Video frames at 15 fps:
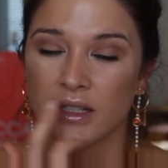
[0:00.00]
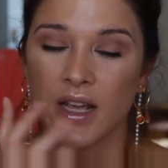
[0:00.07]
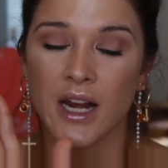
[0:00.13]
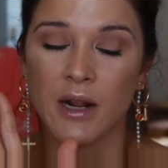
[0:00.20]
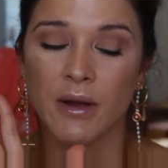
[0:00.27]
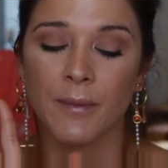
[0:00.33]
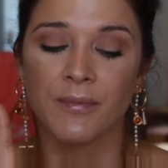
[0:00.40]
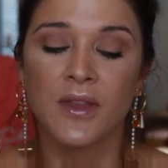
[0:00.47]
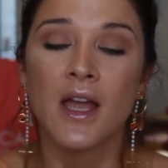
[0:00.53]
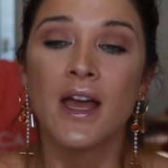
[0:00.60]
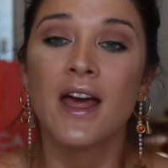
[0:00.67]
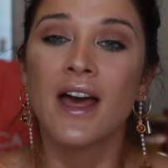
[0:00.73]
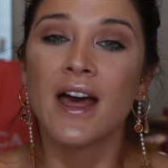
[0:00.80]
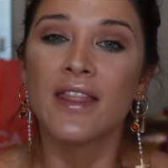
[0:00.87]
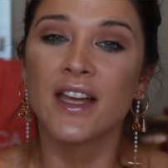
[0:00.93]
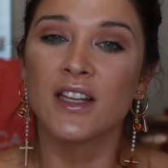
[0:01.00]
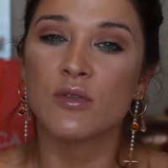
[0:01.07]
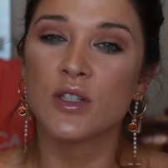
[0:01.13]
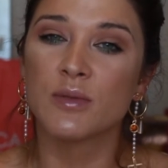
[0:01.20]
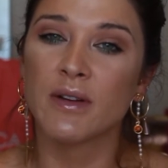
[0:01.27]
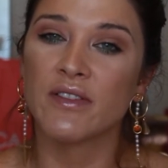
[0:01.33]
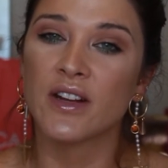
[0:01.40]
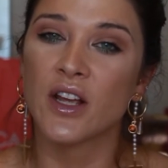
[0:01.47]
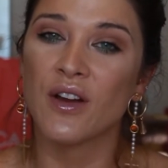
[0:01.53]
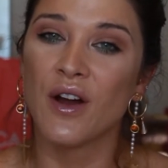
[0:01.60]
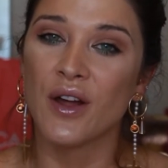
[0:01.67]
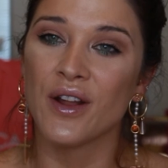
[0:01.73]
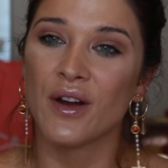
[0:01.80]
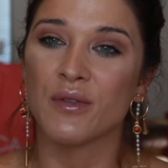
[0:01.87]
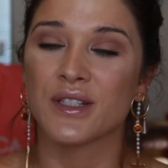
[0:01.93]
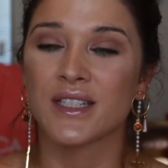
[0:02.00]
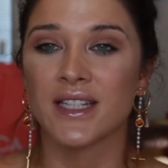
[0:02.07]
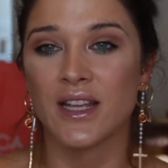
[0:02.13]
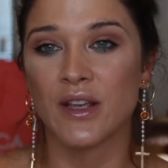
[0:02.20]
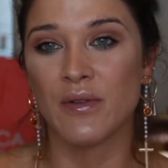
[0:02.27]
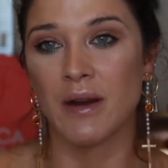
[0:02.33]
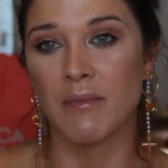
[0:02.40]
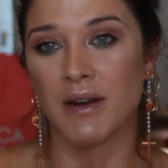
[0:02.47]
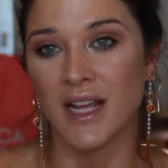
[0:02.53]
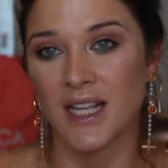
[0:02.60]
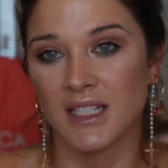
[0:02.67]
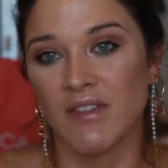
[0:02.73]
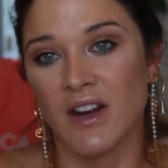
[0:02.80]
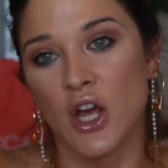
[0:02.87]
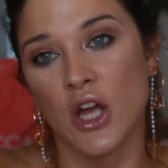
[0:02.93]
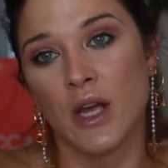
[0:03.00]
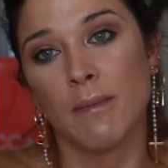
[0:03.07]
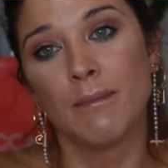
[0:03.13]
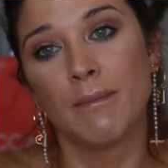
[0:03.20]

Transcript: Anyway, thanks for watching my video and I'll see you in my next video.